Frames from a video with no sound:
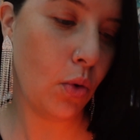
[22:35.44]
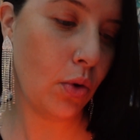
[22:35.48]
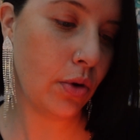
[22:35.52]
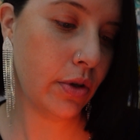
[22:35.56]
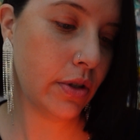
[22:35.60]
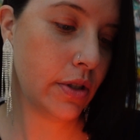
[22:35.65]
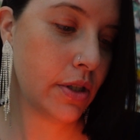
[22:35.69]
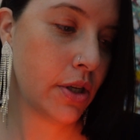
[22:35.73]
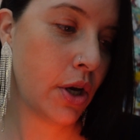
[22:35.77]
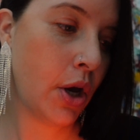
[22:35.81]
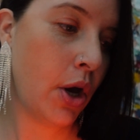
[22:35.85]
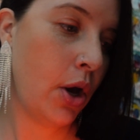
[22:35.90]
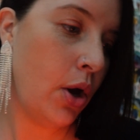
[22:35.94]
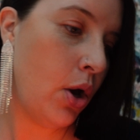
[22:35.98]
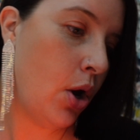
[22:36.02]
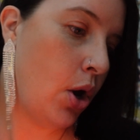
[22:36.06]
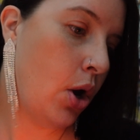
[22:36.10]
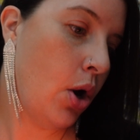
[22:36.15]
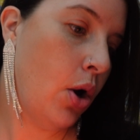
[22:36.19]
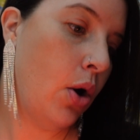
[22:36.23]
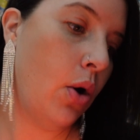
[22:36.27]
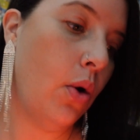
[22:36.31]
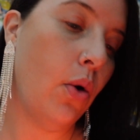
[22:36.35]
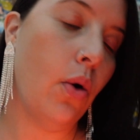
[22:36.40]
mold,
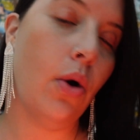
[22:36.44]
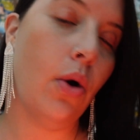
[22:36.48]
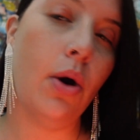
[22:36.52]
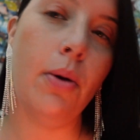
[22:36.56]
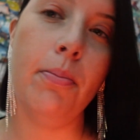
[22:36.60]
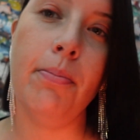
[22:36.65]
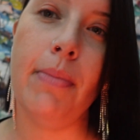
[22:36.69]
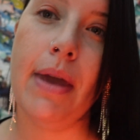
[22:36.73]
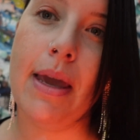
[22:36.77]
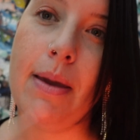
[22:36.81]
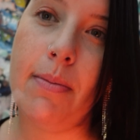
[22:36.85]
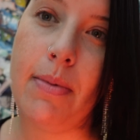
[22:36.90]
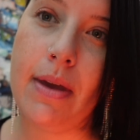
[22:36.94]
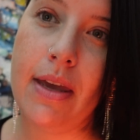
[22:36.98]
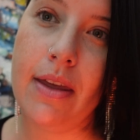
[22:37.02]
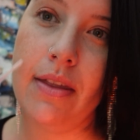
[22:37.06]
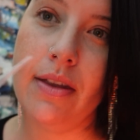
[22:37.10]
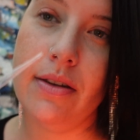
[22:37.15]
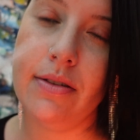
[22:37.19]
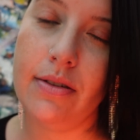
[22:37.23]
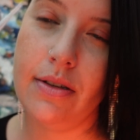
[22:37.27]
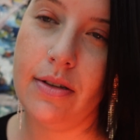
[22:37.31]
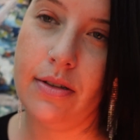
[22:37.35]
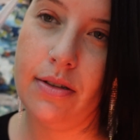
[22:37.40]
or maybe
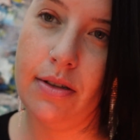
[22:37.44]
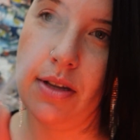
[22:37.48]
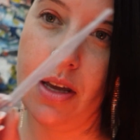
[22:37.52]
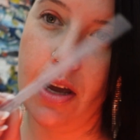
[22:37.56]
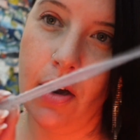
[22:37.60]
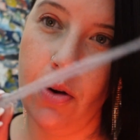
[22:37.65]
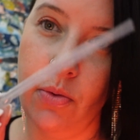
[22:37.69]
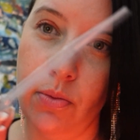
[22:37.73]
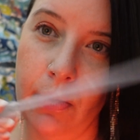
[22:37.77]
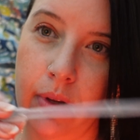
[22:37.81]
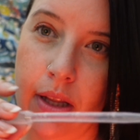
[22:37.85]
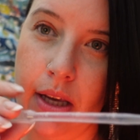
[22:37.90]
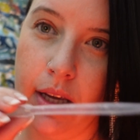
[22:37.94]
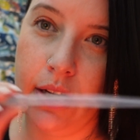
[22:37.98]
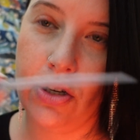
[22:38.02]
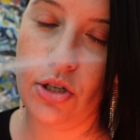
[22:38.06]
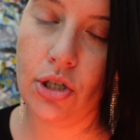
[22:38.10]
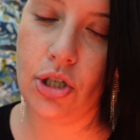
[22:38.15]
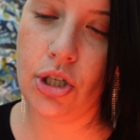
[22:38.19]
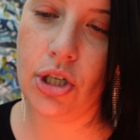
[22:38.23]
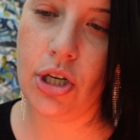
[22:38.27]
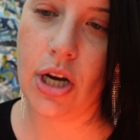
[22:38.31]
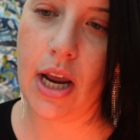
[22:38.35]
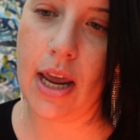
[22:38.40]
this is the only
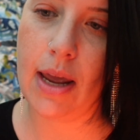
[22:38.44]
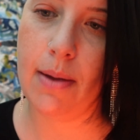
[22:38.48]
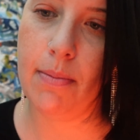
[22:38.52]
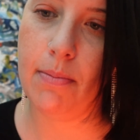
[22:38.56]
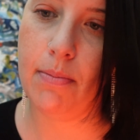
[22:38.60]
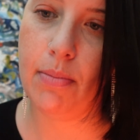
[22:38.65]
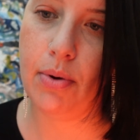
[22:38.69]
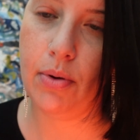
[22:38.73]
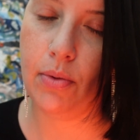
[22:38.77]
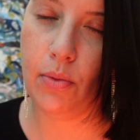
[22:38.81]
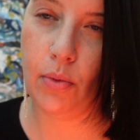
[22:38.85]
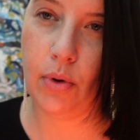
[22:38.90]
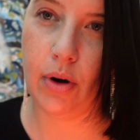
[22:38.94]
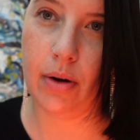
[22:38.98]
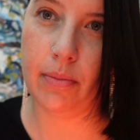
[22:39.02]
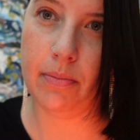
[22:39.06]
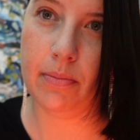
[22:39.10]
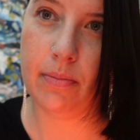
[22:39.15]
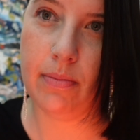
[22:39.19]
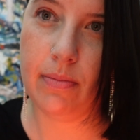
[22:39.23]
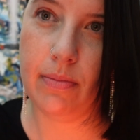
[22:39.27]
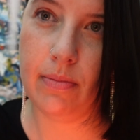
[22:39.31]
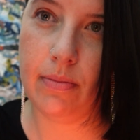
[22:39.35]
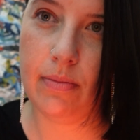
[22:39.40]
shape, or
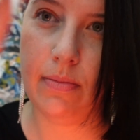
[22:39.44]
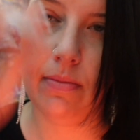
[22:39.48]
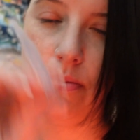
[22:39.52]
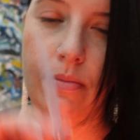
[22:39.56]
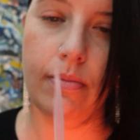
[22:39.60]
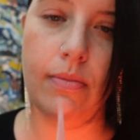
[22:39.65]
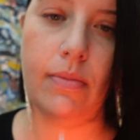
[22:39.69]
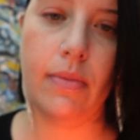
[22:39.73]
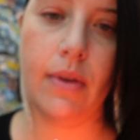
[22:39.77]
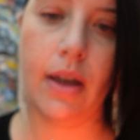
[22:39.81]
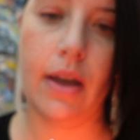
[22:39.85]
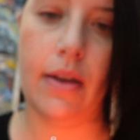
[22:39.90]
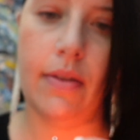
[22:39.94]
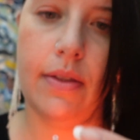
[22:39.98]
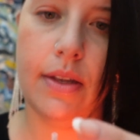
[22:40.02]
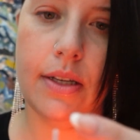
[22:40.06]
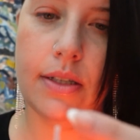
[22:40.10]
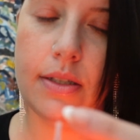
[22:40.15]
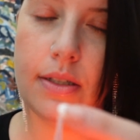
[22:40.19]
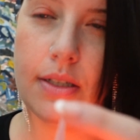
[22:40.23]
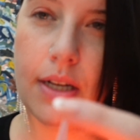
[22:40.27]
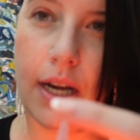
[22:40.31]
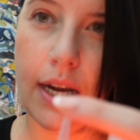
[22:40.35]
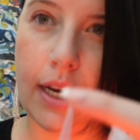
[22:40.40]

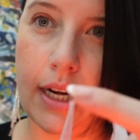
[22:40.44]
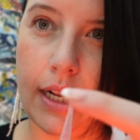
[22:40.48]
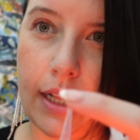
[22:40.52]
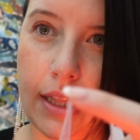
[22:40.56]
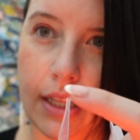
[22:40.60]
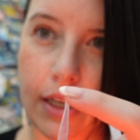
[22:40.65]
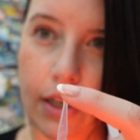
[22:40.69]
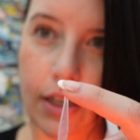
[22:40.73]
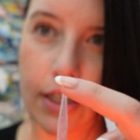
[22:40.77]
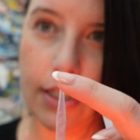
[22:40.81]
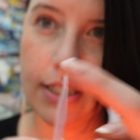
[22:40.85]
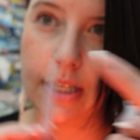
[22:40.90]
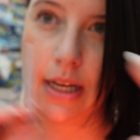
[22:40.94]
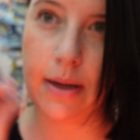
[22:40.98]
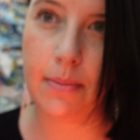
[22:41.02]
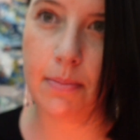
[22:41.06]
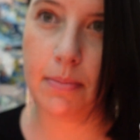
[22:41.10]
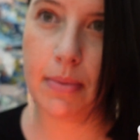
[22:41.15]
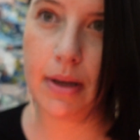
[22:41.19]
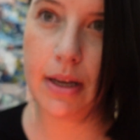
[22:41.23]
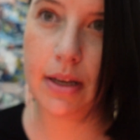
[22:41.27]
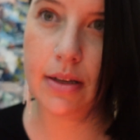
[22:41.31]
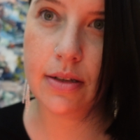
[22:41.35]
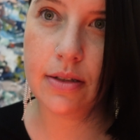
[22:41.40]
this tiny little tip
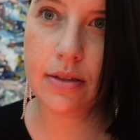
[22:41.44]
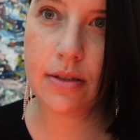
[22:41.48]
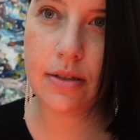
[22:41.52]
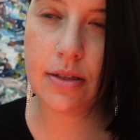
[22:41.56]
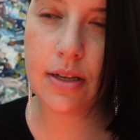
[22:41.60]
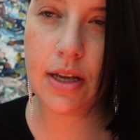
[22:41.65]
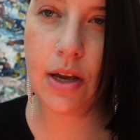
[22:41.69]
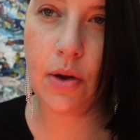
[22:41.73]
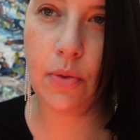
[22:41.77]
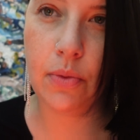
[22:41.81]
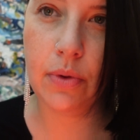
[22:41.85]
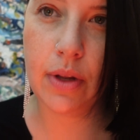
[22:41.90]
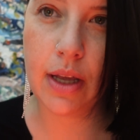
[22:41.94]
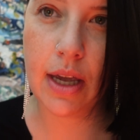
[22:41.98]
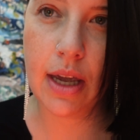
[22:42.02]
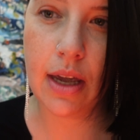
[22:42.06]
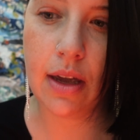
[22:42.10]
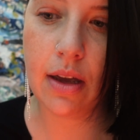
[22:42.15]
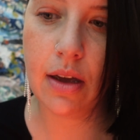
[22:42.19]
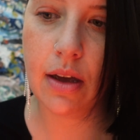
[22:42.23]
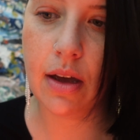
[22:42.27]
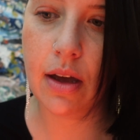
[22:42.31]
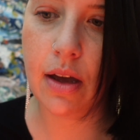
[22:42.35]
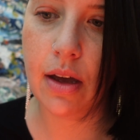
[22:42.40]
is the
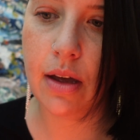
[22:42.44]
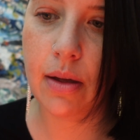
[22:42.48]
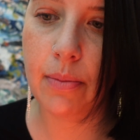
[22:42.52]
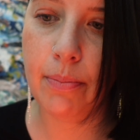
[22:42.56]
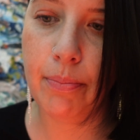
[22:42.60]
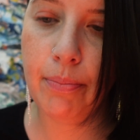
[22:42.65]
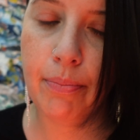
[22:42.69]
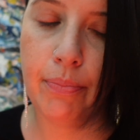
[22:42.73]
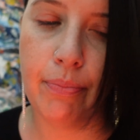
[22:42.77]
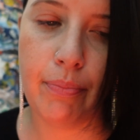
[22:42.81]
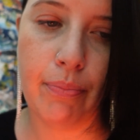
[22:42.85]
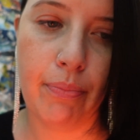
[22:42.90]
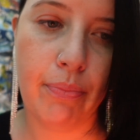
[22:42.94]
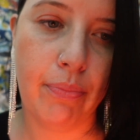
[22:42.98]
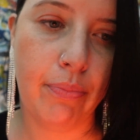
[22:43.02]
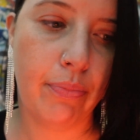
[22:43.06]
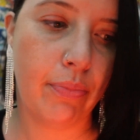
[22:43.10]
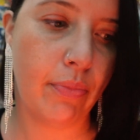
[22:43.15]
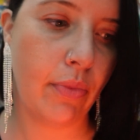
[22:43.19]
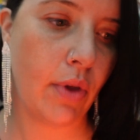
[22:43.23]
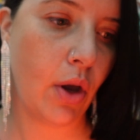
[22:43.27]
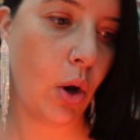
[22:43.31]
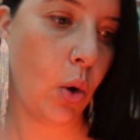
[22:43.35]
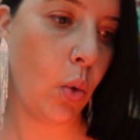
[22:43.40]
only
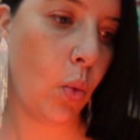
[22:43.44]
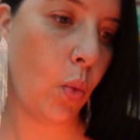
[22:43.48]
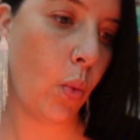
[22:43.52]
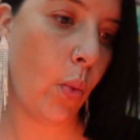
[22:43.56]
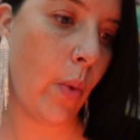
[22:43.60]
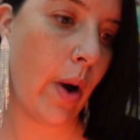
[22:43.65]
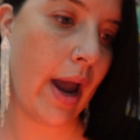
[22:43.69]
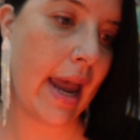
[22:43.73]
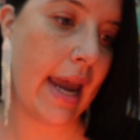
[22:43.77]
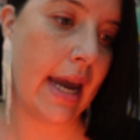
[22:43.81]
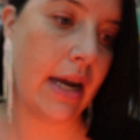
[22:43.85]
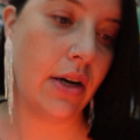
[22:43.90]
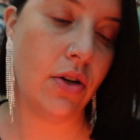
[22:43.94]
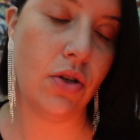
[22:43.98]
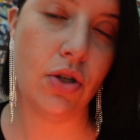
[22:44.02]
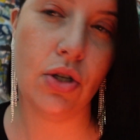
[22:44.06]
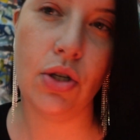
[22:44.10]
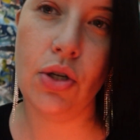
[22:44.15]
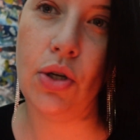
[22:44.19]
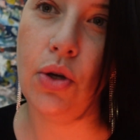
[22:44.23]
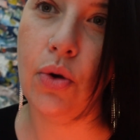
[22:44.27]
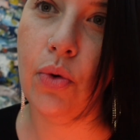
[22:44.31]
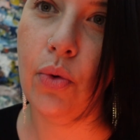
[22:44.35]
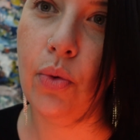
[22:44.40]
way
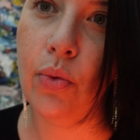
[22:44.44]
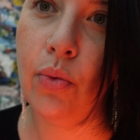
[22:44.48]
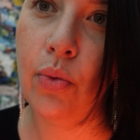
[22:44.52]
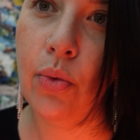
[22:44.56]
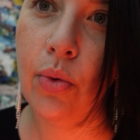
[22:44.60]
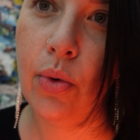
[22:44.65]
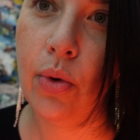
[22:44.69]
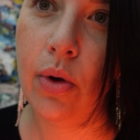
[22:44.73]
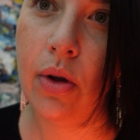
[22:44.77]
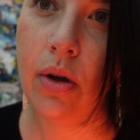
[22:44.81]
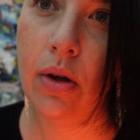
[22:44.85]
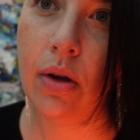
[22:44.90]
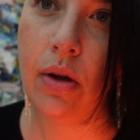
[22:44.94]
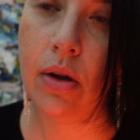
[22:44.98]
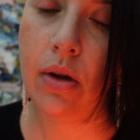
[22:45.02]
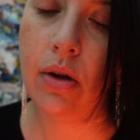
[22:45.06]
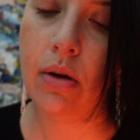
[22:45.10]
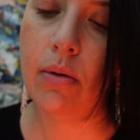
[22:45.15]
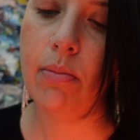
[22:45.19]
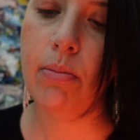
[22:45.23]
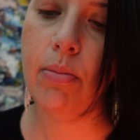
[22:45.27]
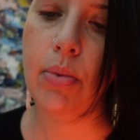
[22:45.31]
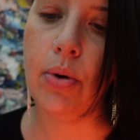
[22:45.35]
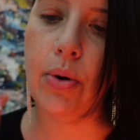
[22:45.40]
to
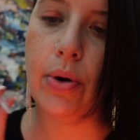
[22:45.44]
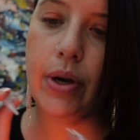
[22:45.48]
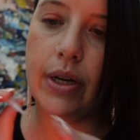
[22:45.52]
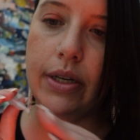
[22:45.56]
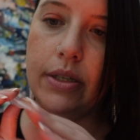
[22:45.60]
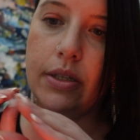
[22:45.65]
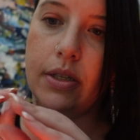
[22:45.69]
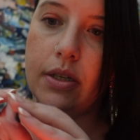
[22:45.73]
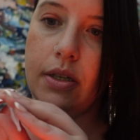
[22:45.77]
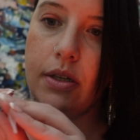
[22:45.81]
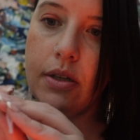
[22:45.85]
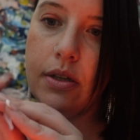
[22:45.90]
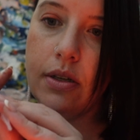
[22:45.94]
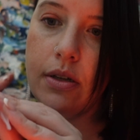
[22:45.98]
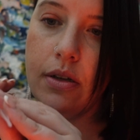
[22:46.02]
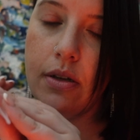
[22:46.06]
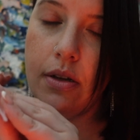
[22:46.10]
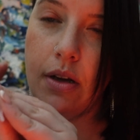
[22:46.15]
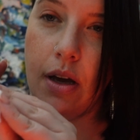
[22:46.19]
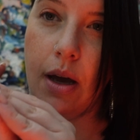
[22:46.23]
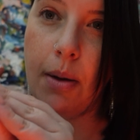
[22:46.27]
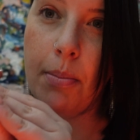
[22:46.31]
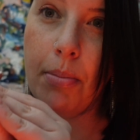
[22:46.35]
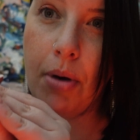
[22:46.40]
put
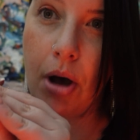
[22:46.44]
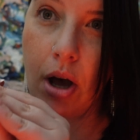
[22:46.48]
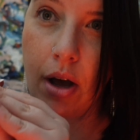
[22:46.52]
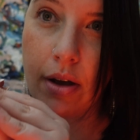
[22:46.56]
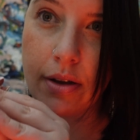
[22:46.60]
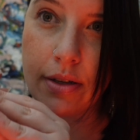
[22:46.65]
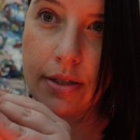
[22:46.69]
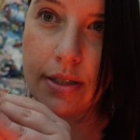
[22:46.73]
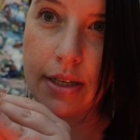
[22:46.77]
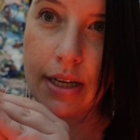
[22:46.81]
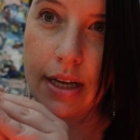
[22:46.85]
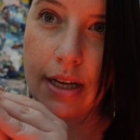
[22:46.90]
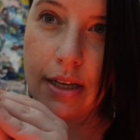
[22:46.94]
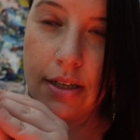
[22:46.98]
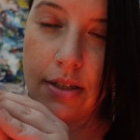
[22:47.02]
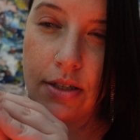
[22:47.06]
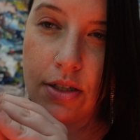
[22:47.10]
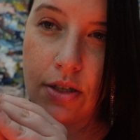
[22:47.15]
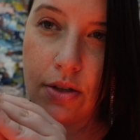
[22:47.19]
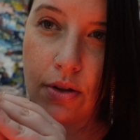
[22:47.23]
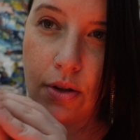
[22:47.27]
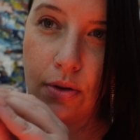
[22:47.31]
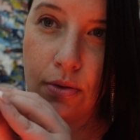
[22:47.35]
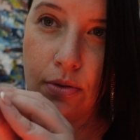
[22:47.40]
epoxy
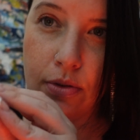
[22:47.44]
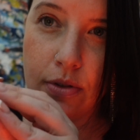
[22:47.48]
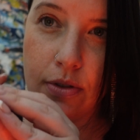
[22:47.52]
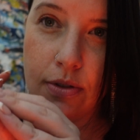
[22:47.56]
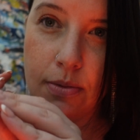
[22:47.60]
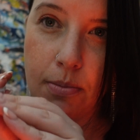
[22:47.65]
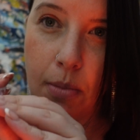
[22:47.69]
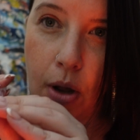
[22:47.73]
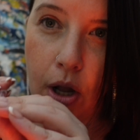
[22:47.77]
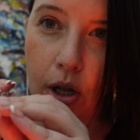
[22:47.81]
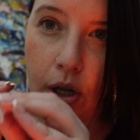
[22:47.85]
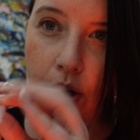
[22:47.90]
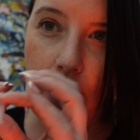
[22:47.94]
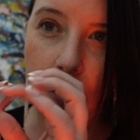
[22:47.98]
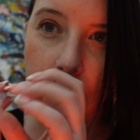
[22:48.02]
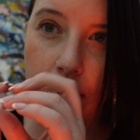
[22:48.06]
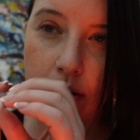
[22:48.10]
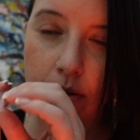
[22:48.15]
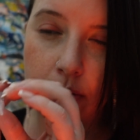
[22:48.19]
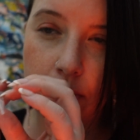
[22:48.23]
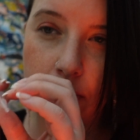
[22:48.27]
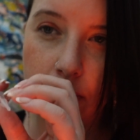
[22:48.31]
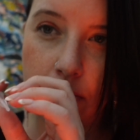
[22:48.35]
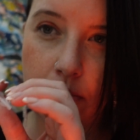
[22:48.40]
into those smaller
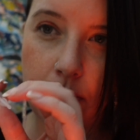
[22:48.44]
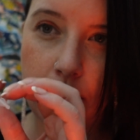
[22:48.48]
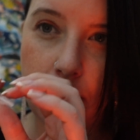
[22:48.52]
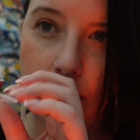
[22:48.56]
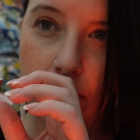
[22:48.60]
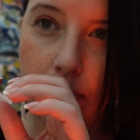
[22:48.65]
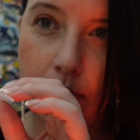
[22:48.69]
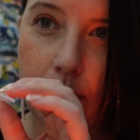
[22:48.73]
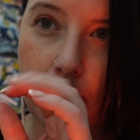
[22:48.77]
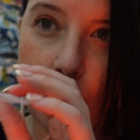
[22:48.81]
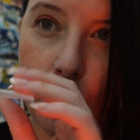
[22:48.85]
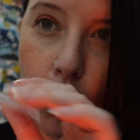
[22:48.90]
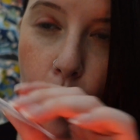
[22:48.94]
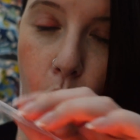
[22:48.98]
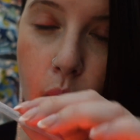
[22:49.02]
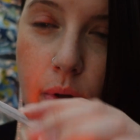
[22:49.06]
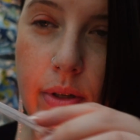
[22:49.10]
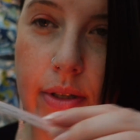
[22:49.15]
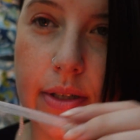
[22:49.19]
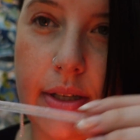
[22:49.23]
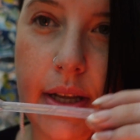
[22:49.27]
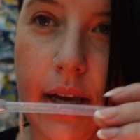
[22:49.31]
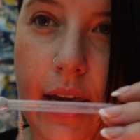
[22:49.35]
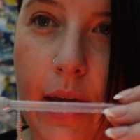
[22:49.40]

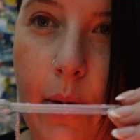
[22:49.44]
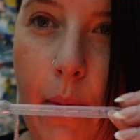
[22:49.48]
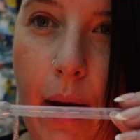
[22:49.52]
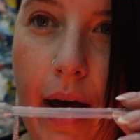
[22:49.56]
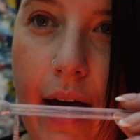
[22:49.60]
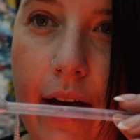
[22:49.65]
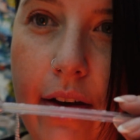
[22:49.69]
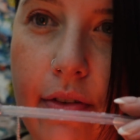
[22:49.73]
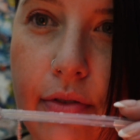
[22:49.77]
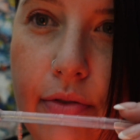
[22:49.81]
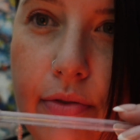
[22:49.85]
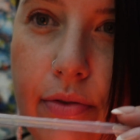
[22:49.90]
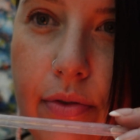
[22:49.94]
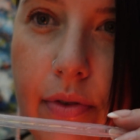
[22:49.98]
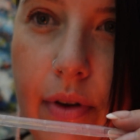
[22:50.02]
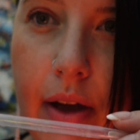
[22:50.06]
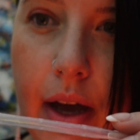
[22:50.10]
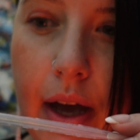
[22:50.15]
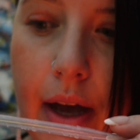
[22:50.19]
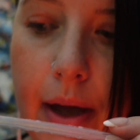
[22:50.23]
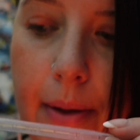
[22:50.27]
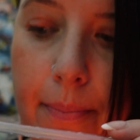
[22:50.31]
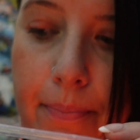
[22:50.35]
molds that you have.